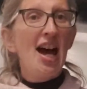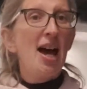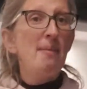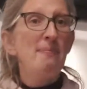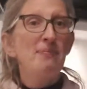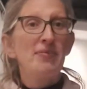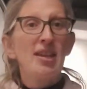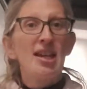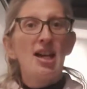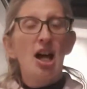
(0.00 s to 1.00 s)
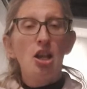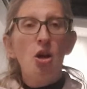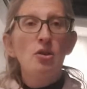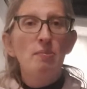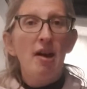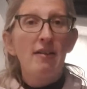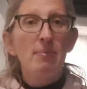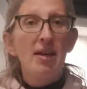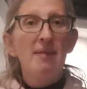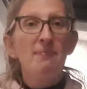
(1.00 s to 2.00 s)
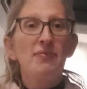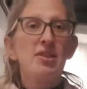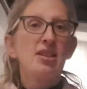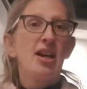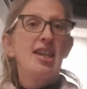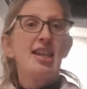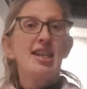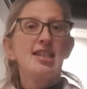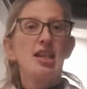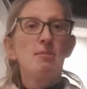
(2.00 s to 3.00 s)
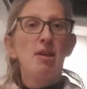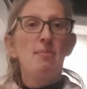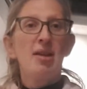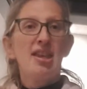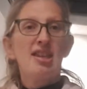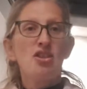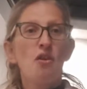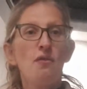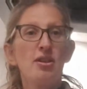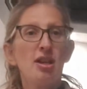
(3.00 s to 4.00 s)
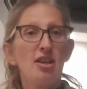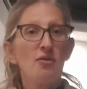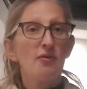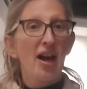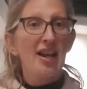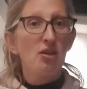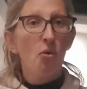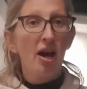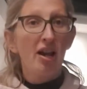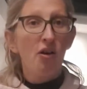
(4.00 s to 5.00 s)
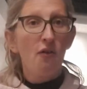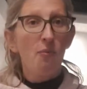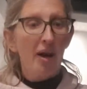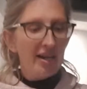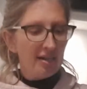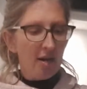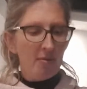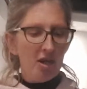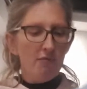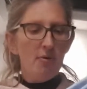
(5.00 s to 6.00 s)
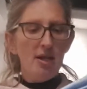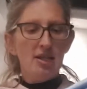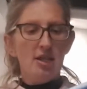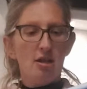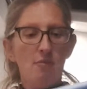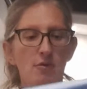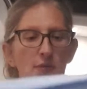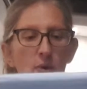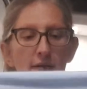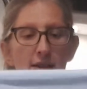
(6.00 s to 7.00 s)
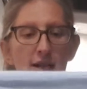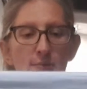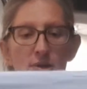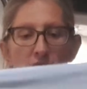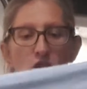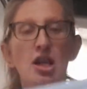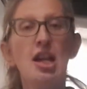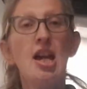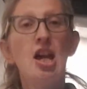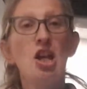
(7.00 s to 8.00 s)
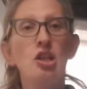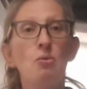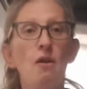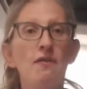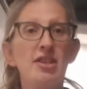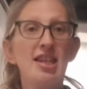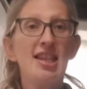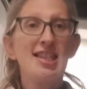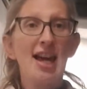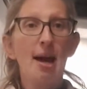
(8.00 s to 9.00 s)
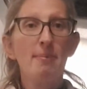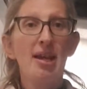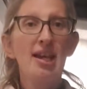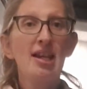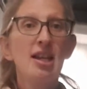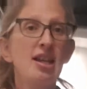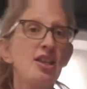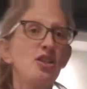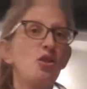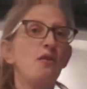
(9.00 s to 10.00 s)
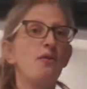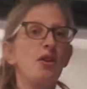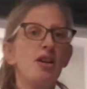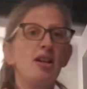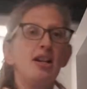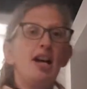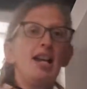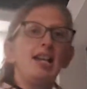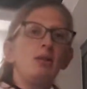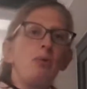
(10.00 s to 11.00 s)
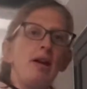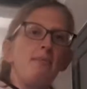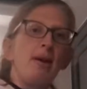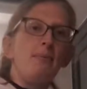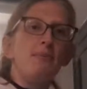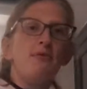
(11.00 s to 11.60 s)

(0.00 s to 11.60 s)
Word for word: um, a load bearing bit so I think it's going to be a bit that's often going to have had quite a lot of weight coming through it in terms of where it is positionally. You often see this happening sort of a little bit